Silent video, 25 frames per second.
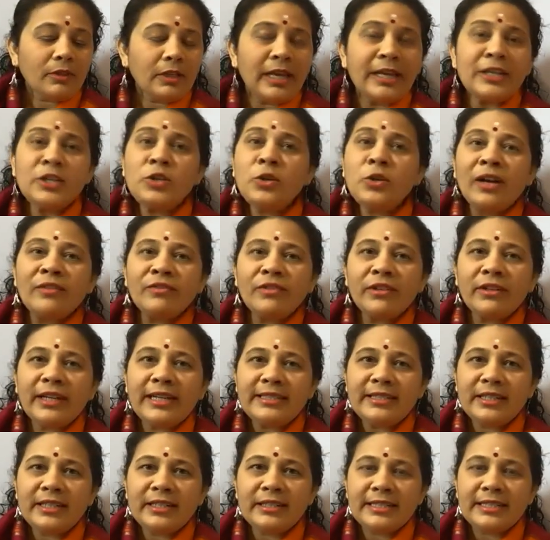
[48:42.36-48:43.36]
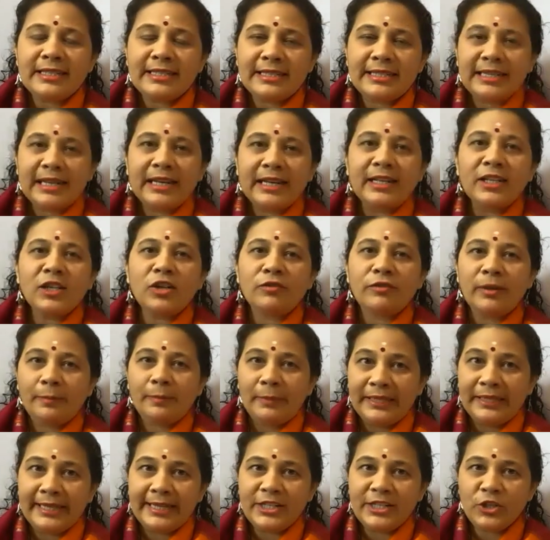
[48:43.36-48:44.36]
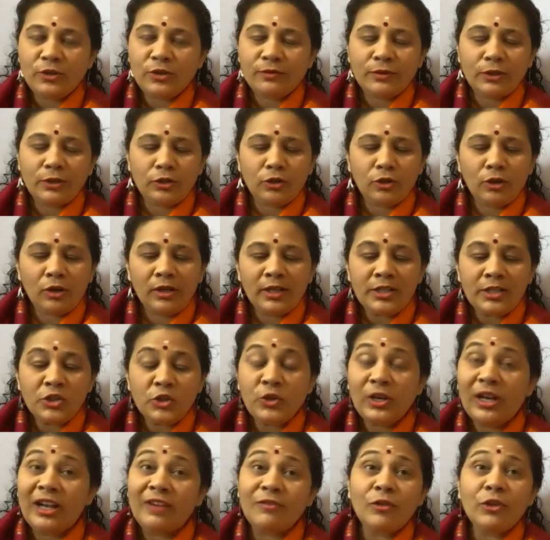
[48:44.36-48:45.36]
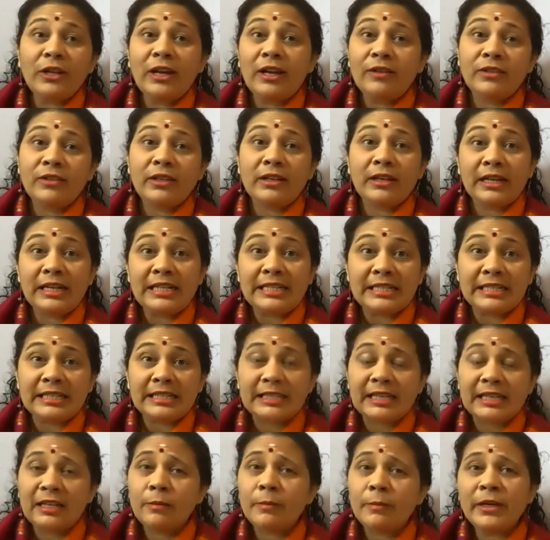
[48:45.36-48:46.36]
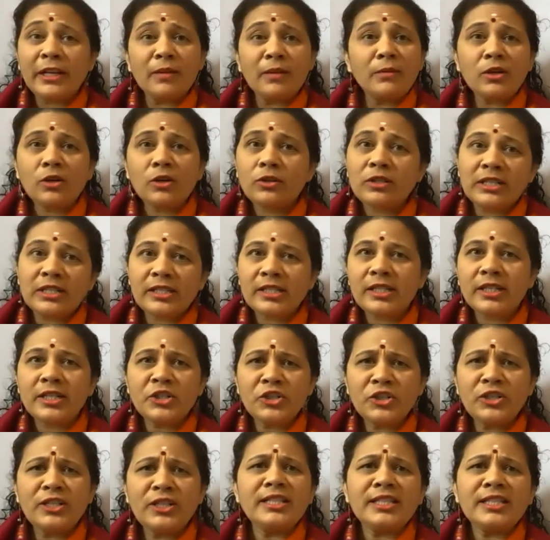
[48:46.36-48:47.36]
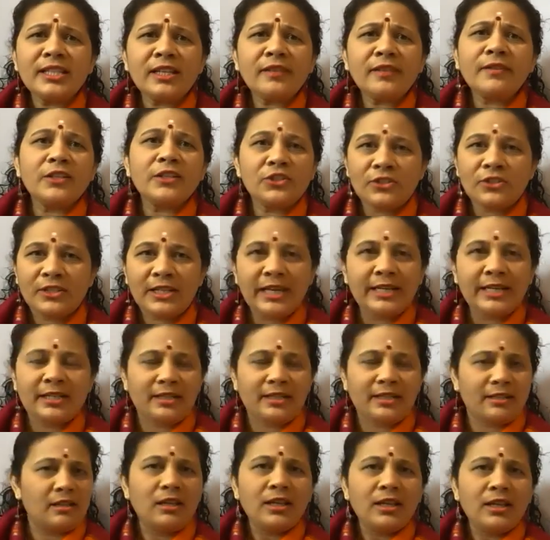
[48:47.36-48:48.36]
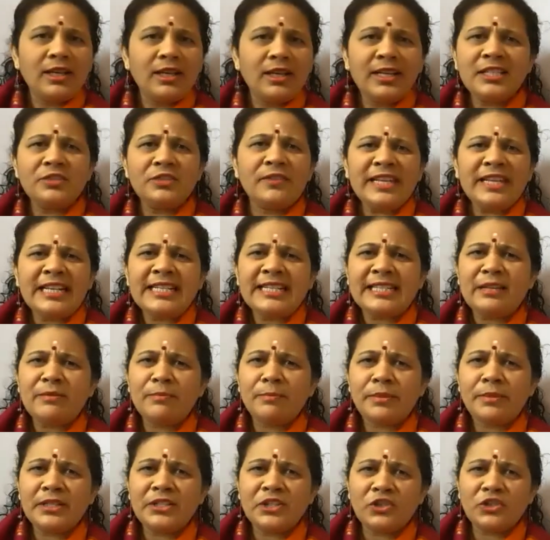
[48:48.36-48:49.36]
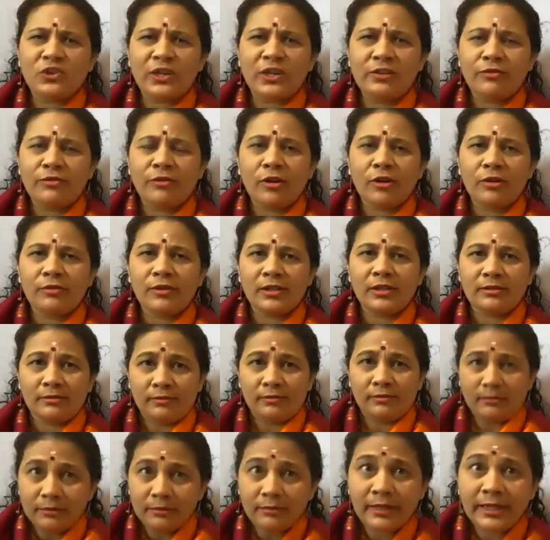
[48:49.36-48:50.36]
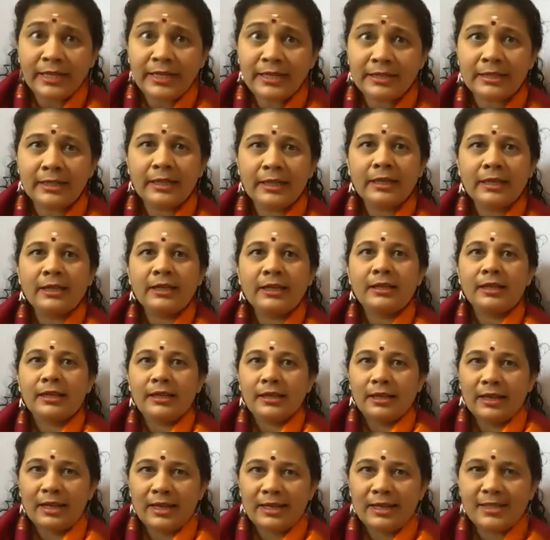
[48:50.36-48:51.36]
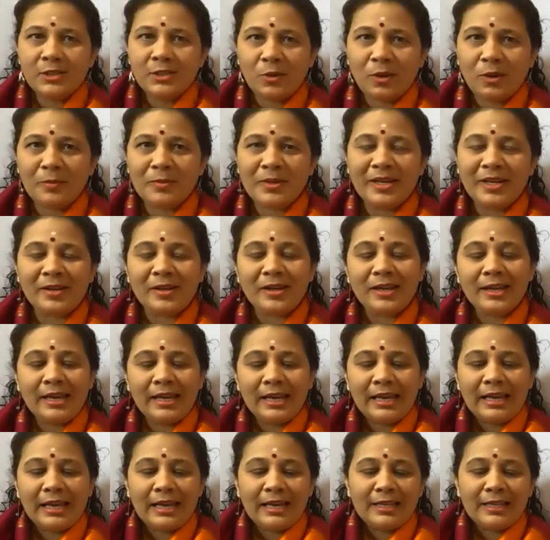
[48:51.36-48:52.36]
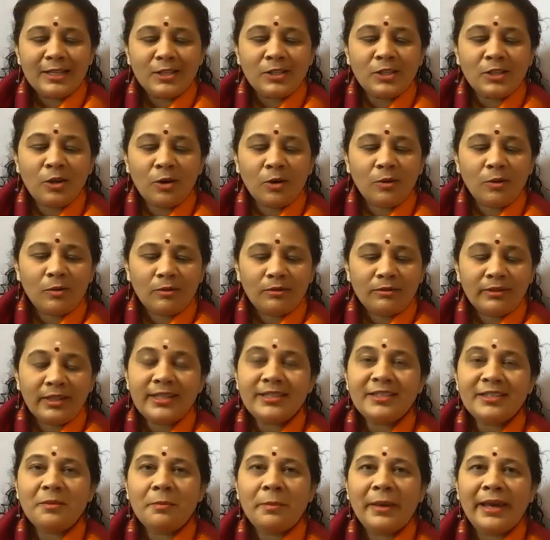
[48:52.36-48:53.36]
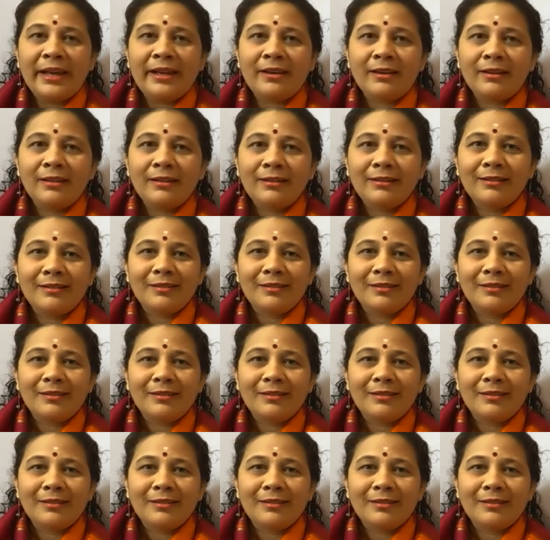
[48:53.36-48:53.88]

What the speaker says: and you have the right understanding of application of that knowledge, you have to have the right skill, become a good surgeon, and serve the society. It's very simple, straightforward, right? As Swami. So there's a beggar